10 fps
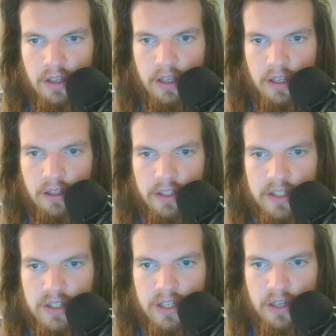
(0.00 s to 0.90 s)
And
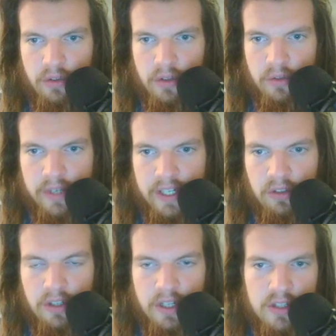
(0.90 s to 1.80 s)
this is how you
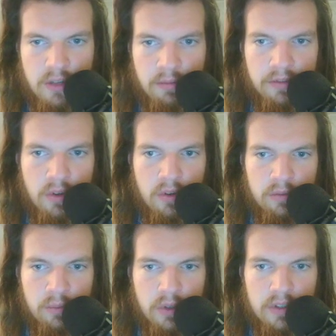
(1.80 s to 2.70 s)
recognize some of the old
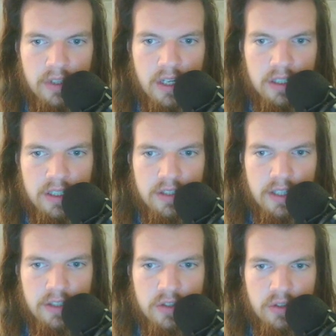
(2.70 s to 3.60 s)
world
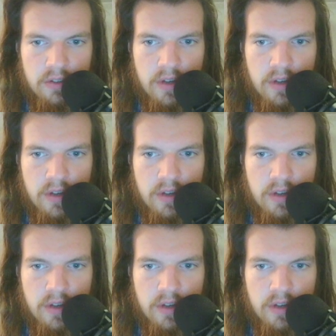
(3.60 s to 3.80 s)
architecture.